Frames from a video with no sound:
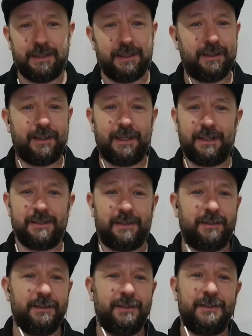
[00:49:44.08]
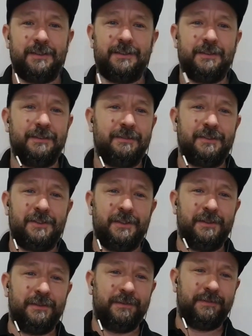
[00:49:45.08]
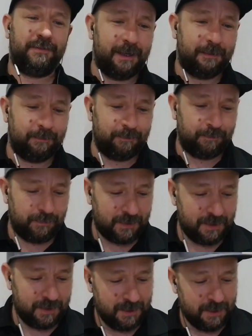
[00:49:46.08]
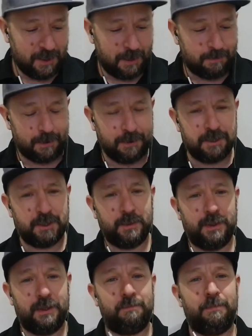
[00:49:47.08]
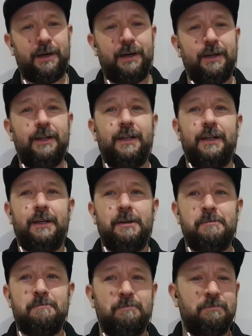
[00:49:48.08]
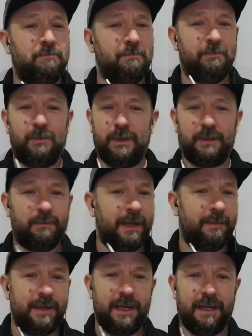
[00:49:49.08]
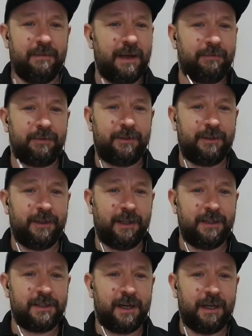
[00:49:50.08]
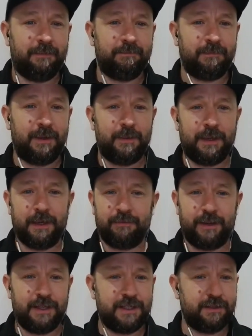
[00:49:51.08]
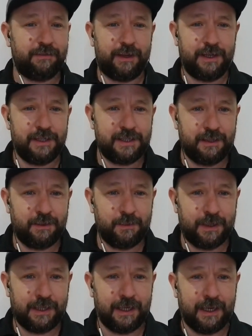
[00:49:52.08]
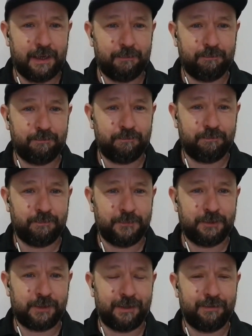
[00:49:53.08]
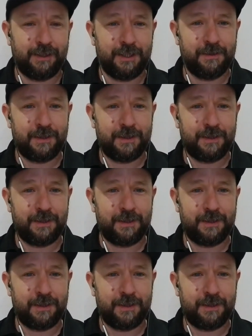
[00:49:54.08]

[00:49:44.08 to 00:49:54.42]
other things I could sort of approach you with. But we can maybe leave that for another time. Maybe get a face-to-face in when you're over in the